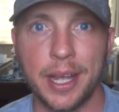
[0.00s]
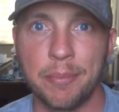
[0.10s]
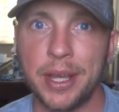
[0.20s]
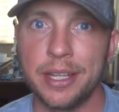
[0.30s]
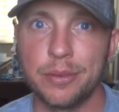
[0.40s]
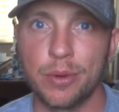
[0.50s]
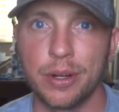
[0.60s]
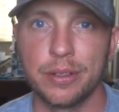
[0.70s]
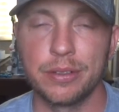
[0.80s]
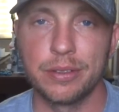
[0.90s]
back at
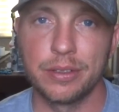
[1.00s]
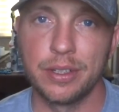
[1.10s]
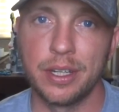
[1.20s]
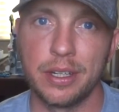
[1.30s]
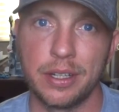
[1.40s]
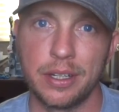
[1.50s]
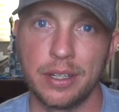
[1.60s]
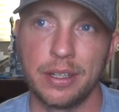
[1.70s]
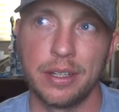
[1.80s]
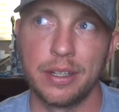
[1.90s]
work.
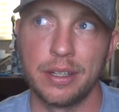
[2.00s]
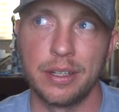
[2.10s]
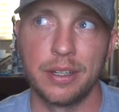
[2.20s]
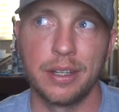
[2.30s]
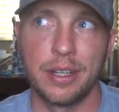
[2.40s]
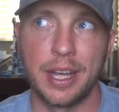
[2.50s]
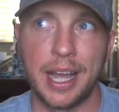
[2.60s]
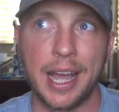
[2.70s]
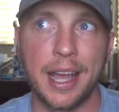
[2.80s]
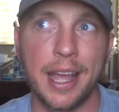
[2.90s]

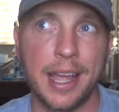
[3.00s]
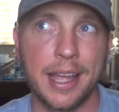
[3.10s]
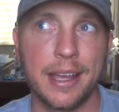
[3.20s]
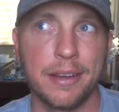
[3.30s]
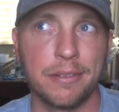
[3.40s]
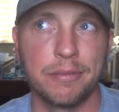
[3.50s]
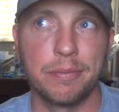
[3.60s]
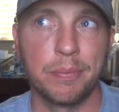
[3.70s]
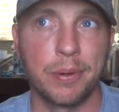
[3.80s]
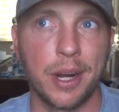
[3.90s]
I have
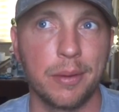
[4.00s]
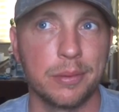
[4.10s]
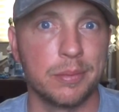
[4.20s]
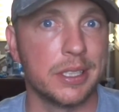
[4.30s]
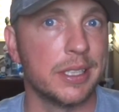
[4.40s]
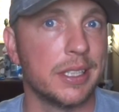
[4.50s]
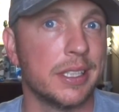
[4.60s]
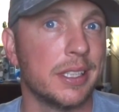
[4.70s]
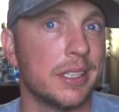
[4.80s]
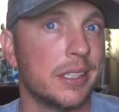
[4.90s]

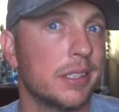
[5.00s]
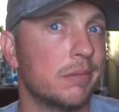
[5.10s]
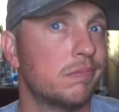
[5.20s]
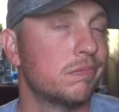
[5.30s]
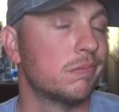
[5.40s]
probably